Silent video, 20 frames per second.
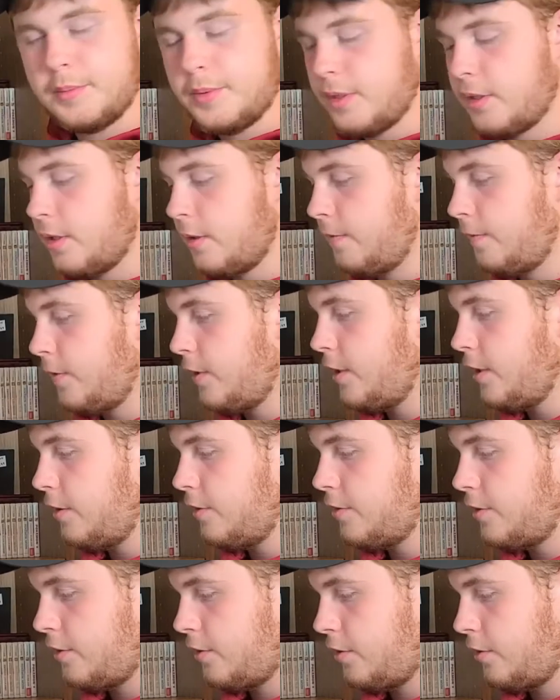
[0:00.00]
pickup
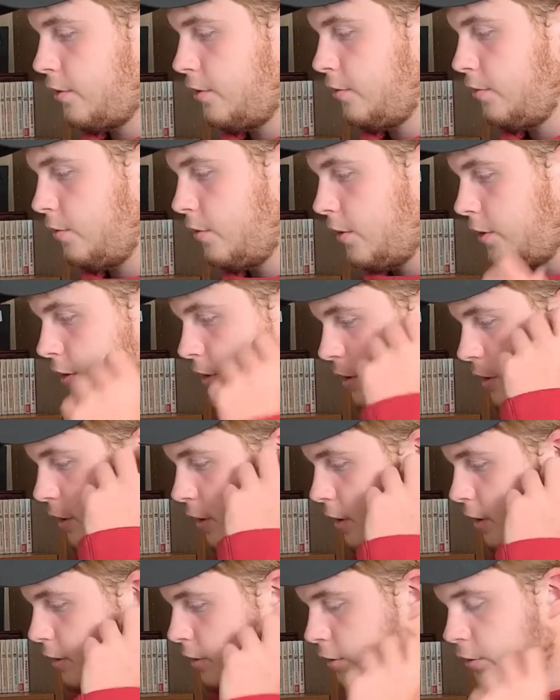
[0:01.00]
videos, you would have
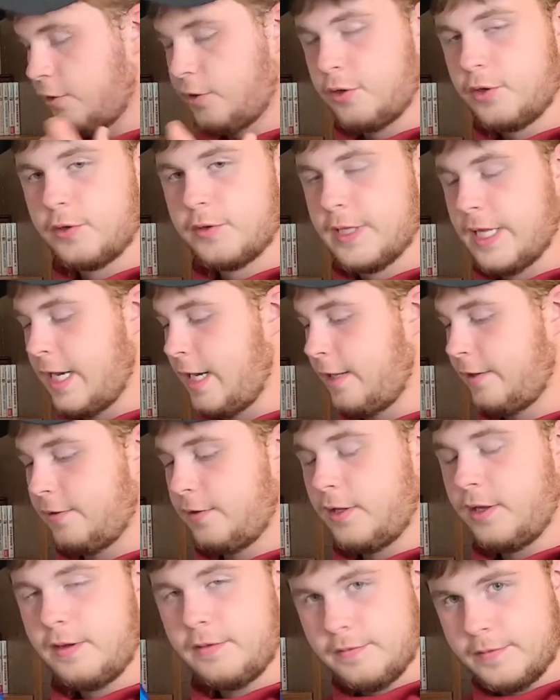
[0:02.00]
saw or heard that I
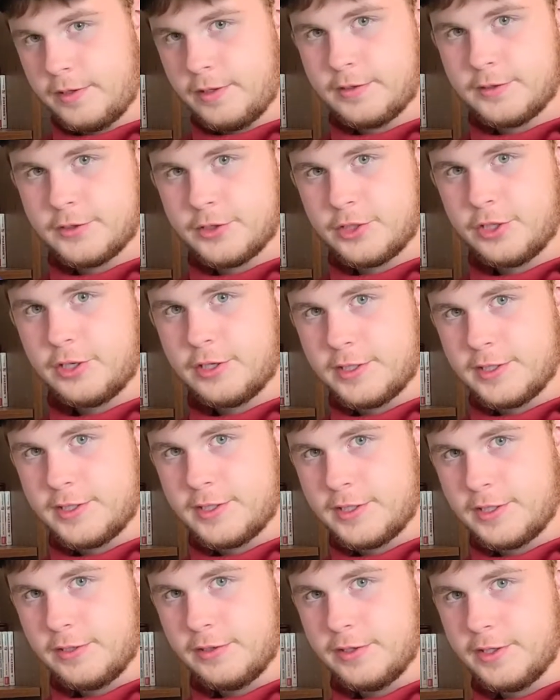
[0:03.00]
love the Uncharted
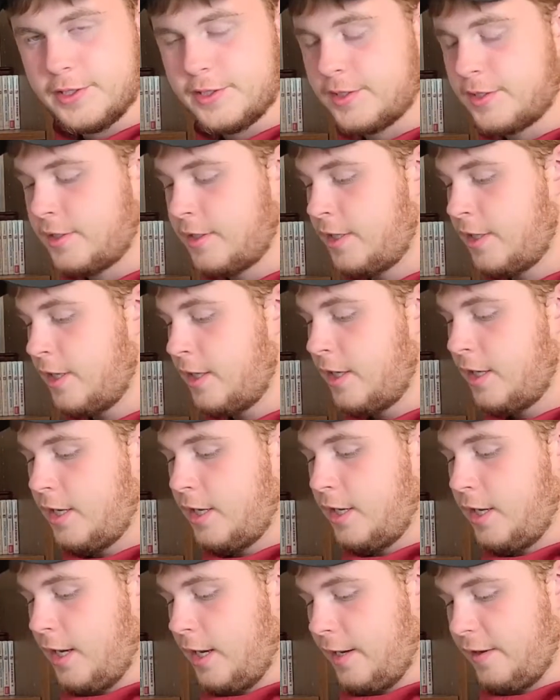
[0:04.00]
series.
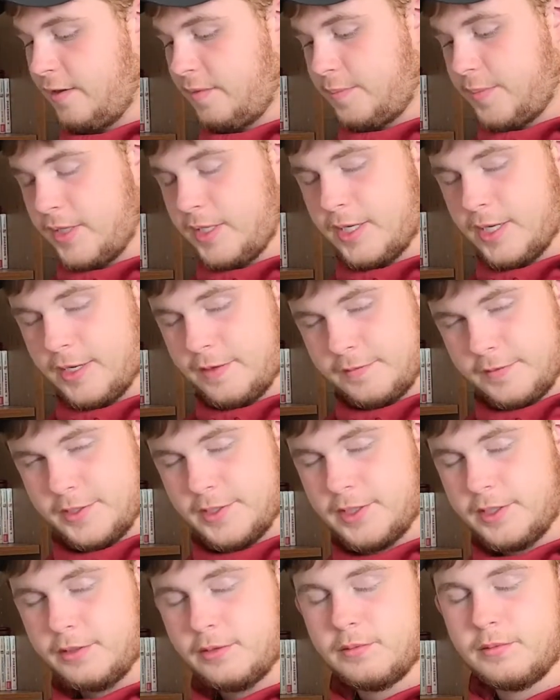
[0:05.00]
I have beat every
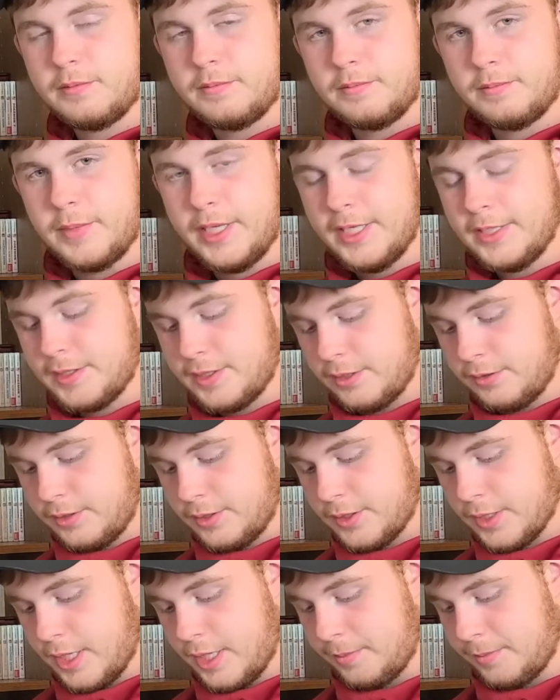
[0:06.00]
single main
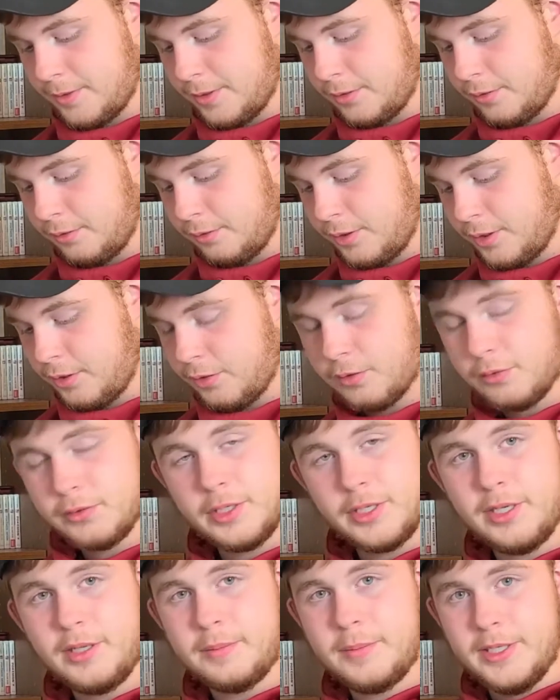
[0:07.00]
series game, including
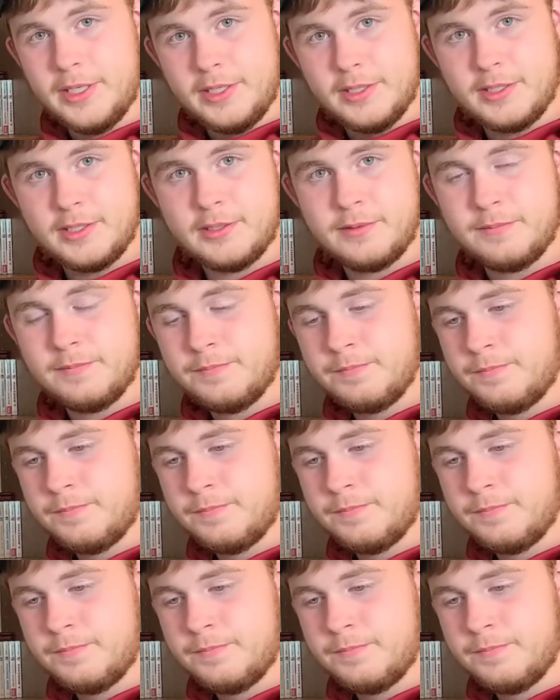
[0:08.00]
Golden Abyss,